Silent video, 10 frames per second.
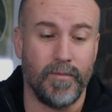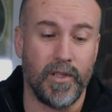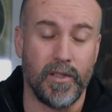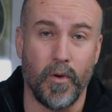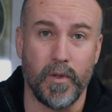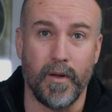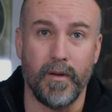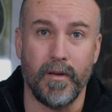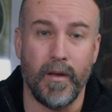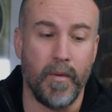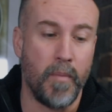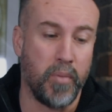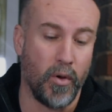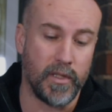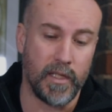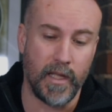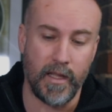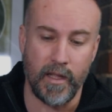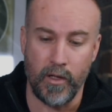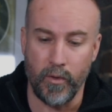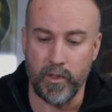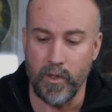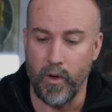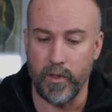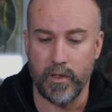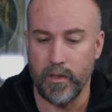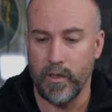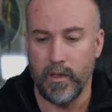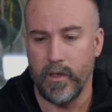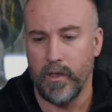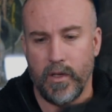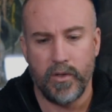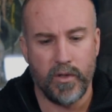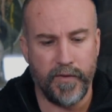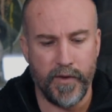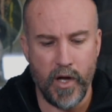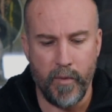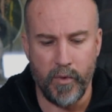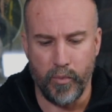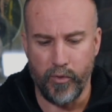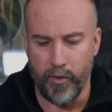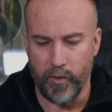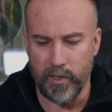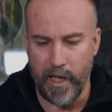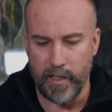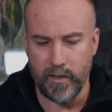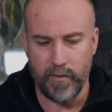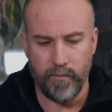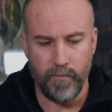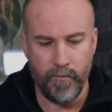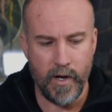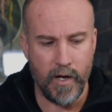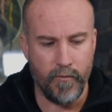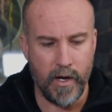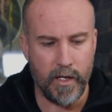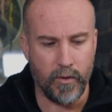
which is always a plus, isn't it, that it looks nice. Just phenomenal products, lads. Really, really